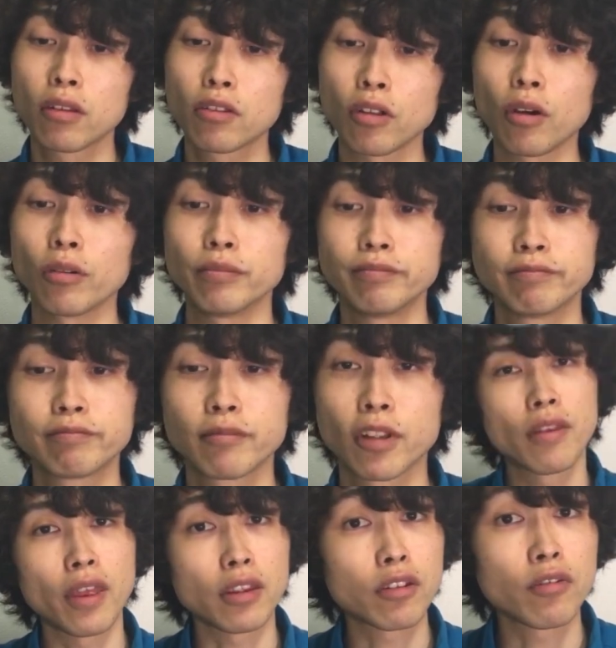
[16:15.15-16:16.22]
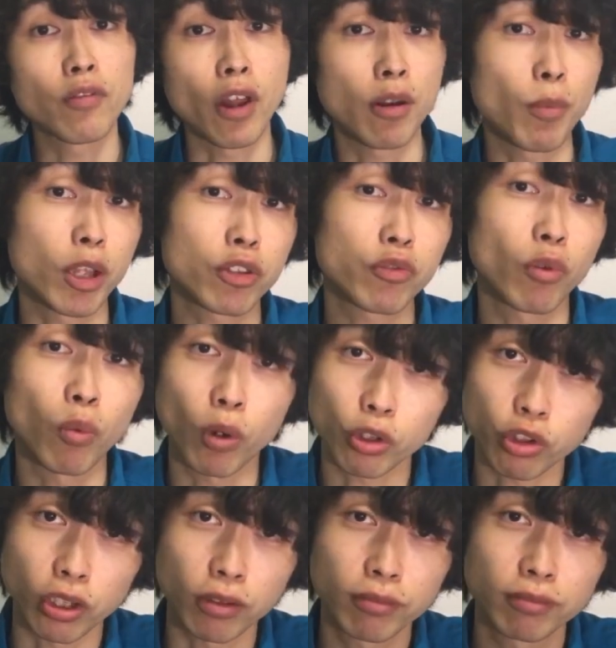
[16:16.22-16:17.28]
So, thank you very much for
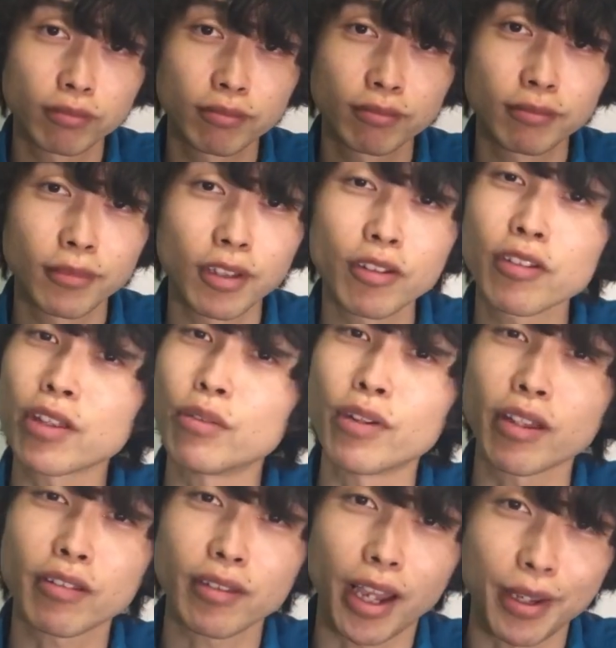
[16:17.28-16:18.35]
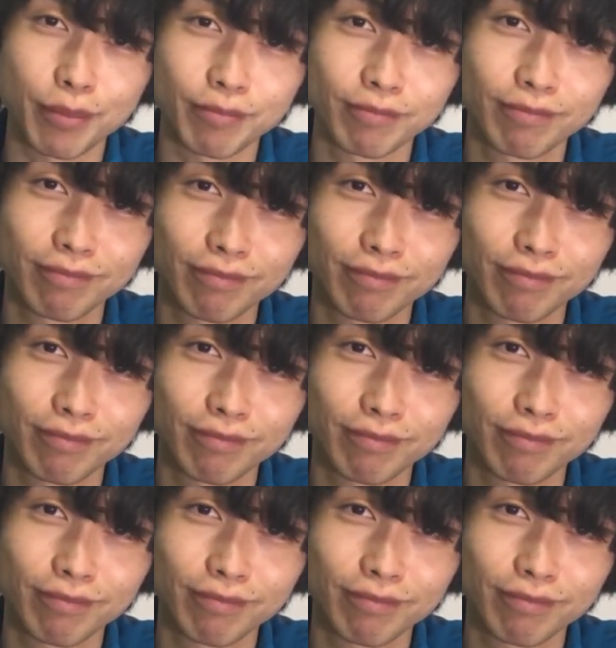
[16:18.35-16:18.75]
watching. See you next time.